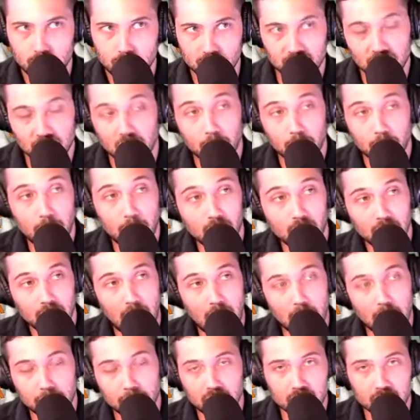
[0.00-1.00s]
Just going to depend
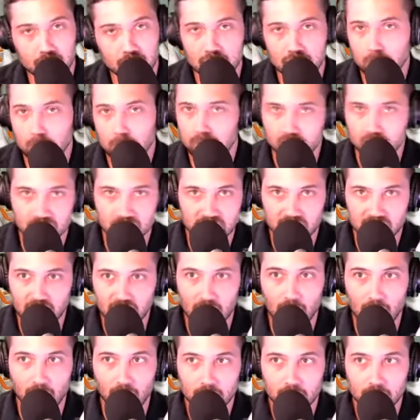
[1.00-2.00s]
on how many interceptions does he
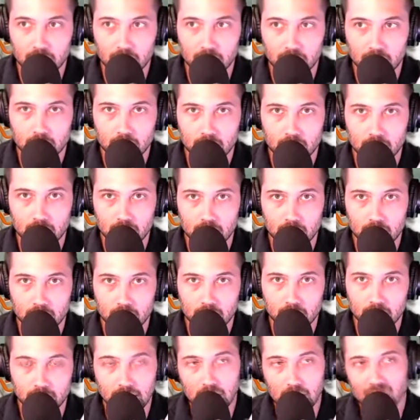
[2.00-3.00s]
have.
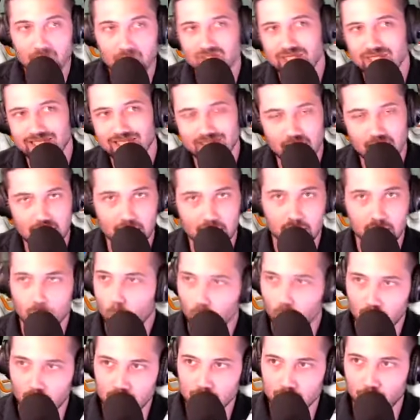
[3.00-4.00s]
And that'll dictate
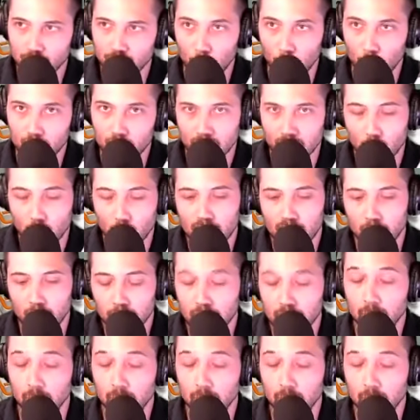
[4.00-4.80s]
where his floor is going to wind up